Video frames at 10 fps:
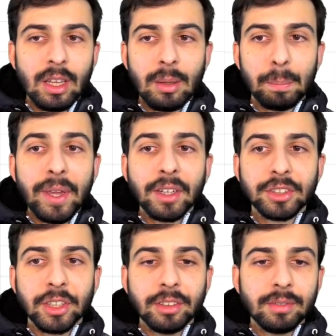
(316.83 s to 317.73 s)
bigger
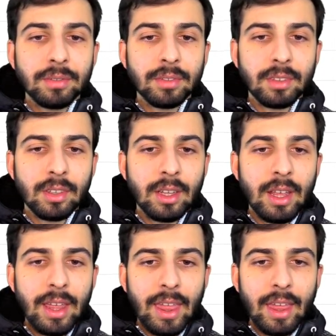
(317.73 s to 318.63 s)
John,
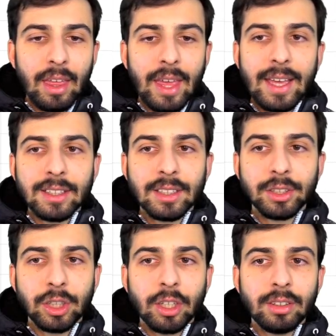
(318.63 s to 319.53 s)
and
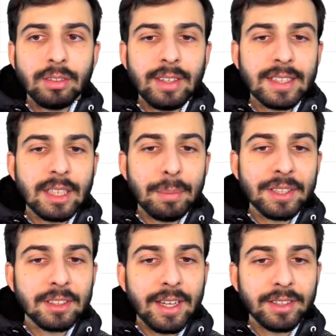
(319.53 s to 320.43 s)
John that
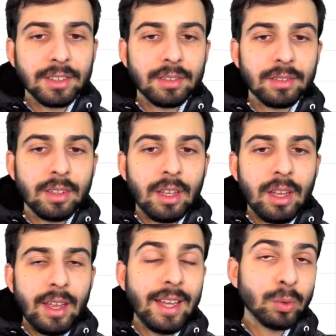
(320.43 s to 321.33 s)
emits light.
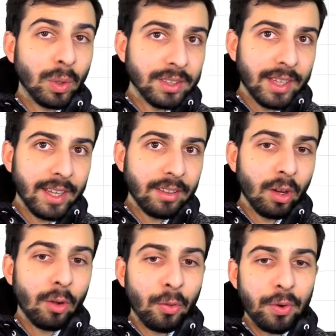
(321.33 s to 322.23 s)
And once again,
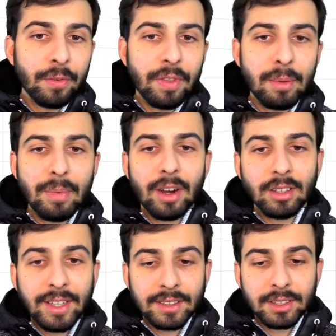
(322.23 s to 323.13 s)
all 3 of them are
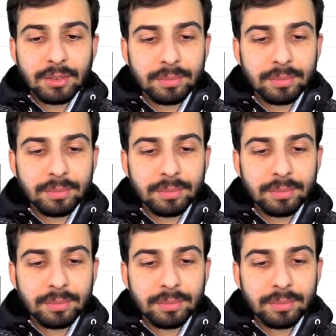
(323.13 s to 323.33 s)
linked.